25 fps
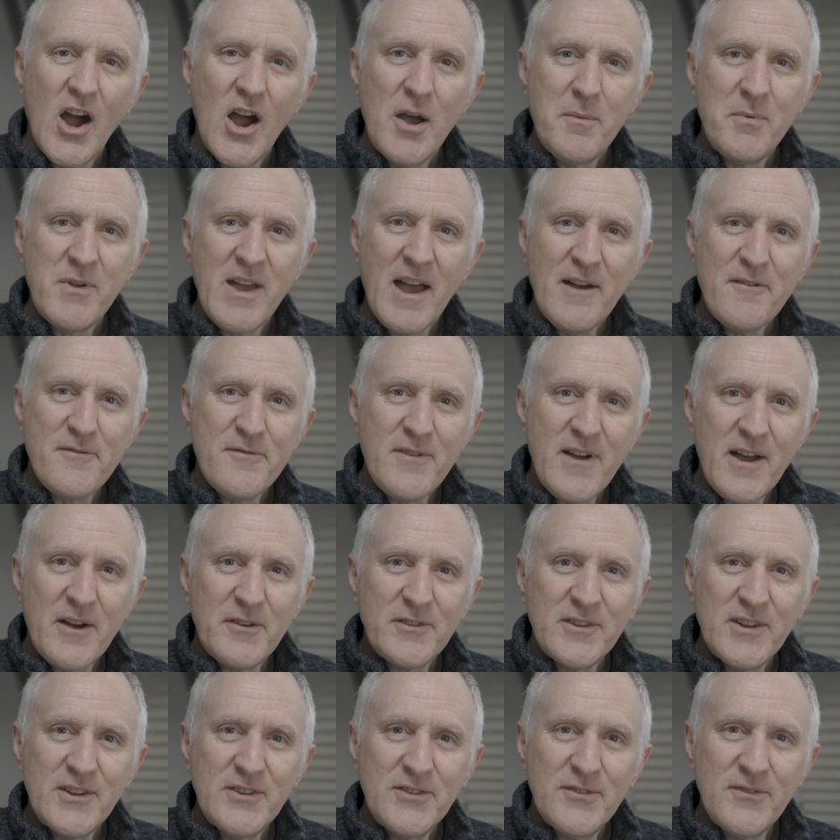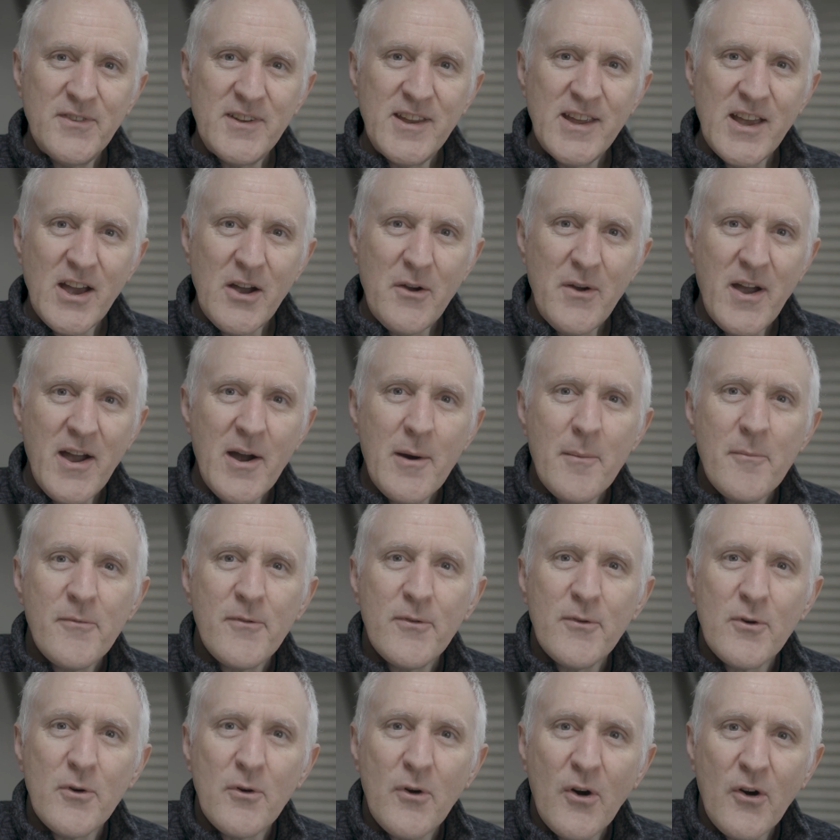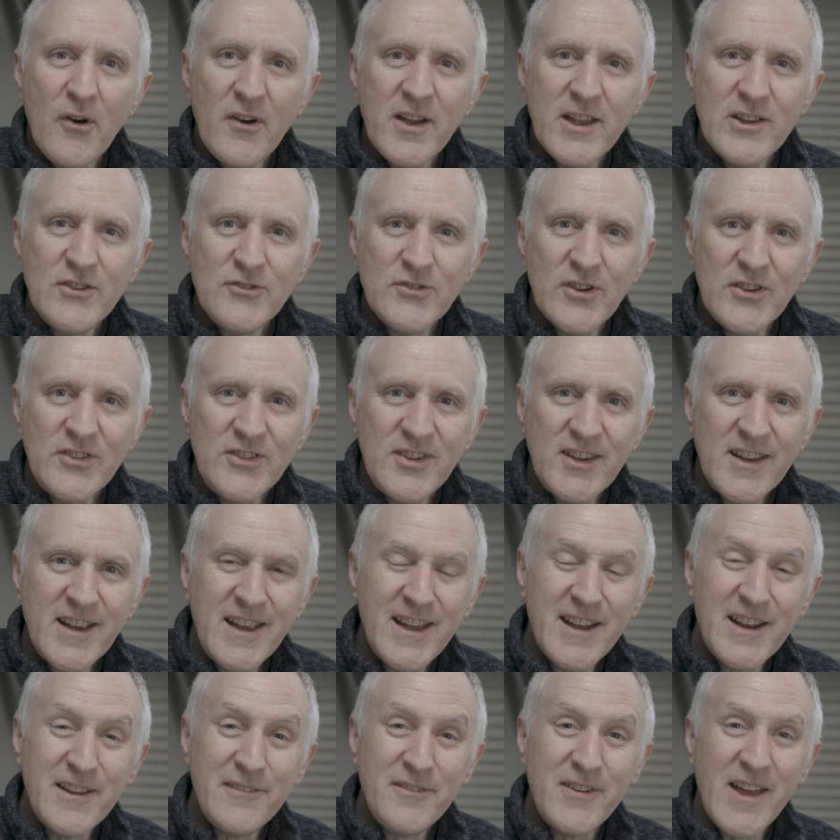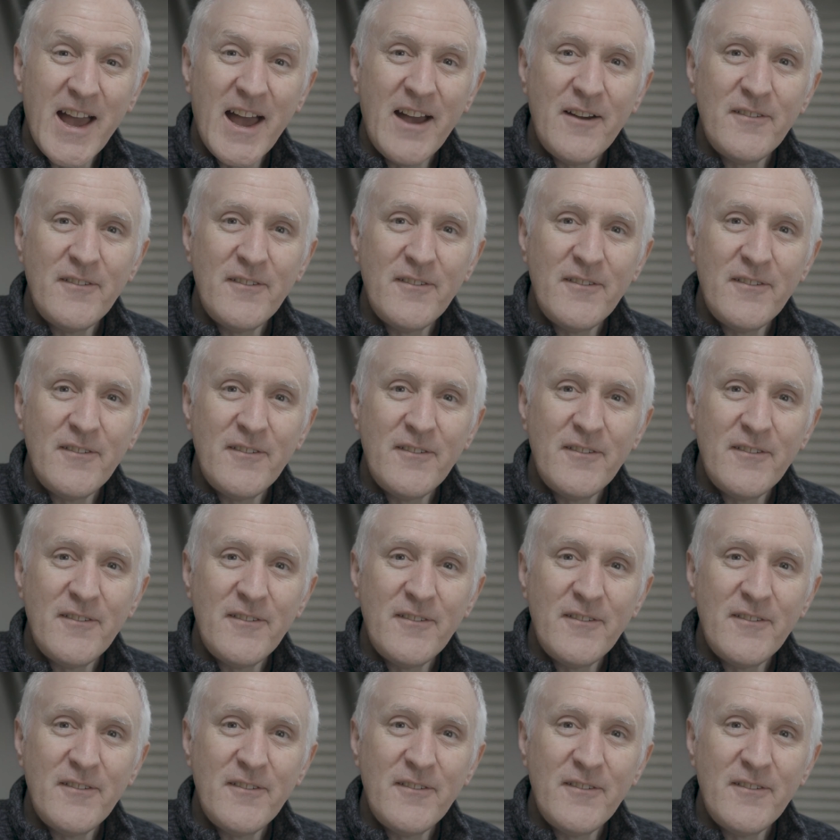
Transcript: Hope you have found this video helpful or interesting and if you